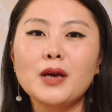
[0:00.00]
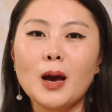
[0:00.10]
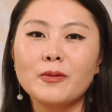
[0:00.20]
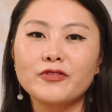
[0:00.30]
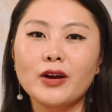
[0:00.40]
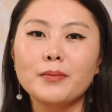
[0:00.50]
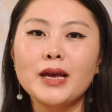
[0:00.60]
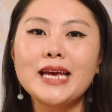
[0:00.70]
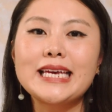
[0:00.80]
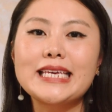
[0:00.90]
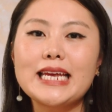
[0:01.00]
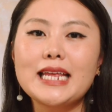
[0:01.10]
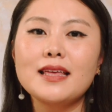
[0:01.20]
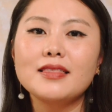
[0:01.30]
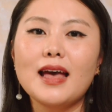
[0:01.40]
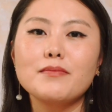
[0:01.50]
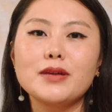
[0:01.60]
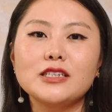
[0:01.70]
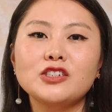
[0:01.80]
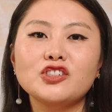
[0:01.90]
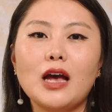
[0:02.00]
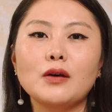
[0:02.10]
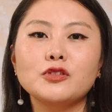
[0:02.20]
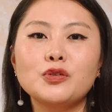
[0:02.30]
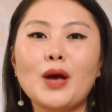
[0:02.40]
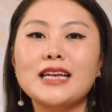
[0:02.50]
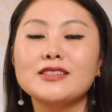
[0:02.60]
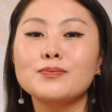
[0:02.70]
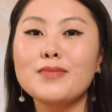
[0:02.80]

come from getting that message out to as